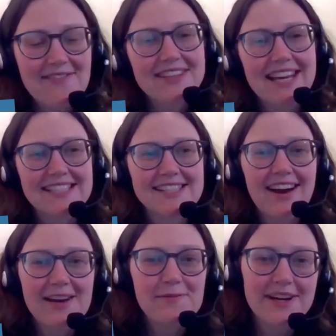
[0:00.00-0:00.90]
Yes, so
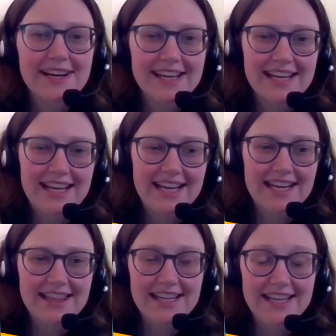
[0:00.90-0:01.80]
I work
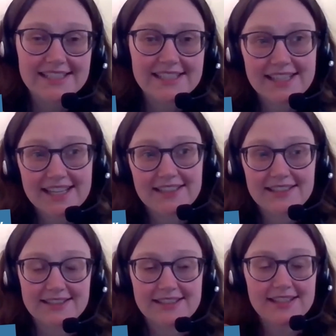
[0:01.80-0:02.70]
in the
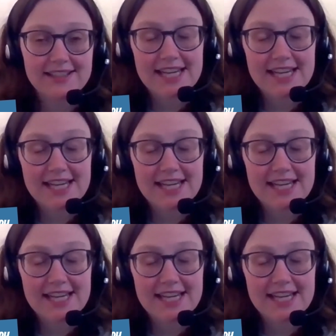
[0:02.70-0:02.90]
skills